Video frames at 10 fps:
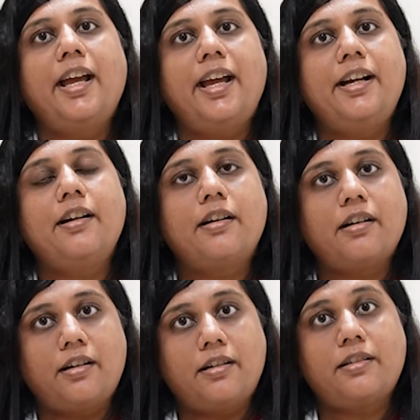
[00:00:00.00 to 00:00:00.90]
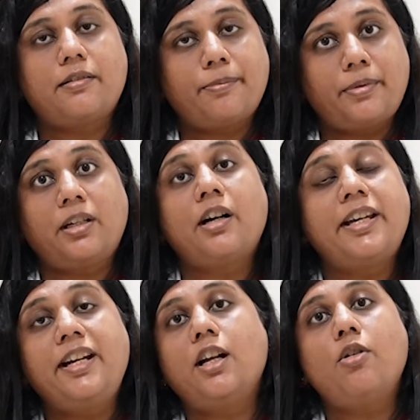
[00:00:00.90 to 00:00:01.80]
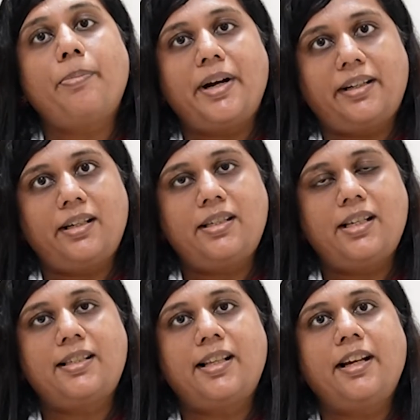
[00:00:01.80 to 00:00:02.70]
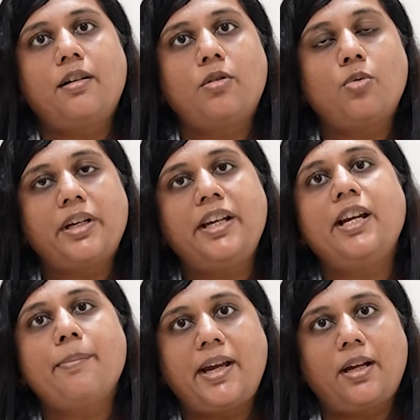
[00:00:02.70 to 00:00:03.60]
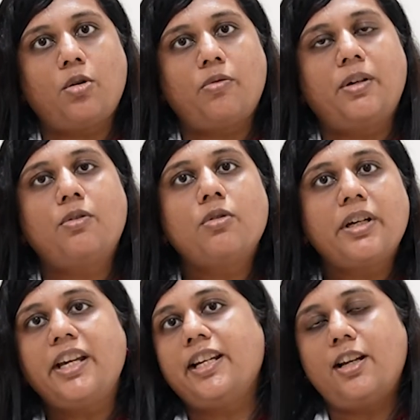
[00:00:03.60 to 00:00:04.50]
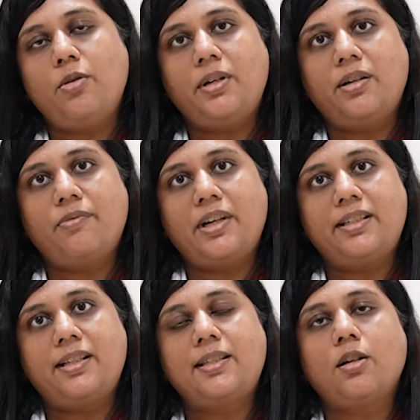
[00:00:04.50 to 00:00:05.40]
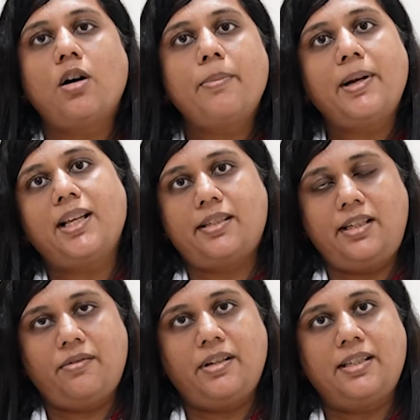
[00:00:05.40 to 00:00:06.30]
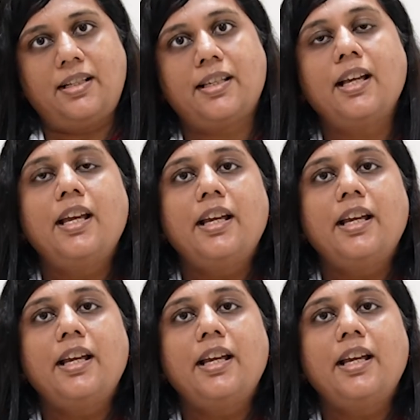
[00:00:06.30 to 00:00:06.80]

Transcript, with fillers: and uh, cutting down practices like cooking in microwave, cooking in aluminum vessels or plastic vessels